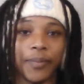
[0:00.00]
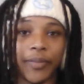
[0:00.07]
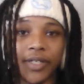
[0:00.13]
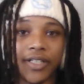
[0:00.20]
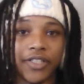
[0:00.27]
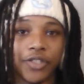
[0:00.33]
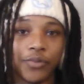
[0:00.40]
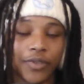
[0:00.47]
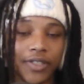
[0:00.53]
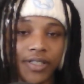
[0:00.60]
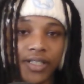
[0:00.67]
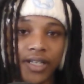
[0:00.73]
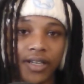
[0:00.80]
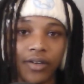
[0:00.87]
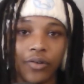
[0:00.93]
but I just want to
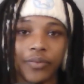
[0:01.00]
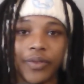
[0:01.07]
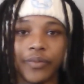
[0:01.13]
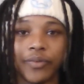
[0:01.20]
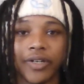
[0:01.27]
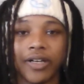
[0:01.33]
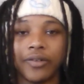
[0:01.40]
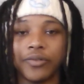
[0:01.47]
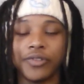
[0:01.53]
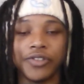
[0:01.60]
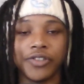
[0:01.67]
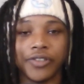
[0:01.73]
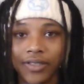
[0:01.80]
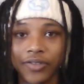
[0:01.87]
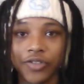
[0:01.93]
see a Hobie Brown
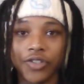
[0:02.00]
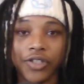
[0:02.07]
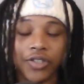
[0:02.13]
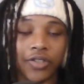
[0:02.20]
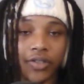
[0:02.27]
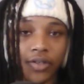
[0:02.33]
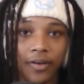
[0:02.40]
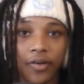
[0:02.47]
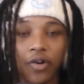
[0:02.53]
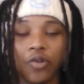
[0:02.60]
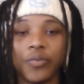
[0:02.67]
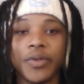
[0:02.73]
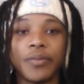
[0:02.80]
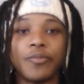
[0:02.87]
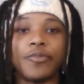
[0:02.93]
who's just
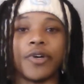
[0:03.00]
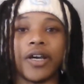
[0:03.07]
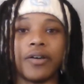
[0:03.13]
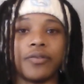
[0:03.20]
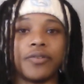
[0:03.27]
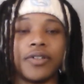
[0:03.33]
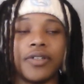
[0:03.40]
Hobie Brown,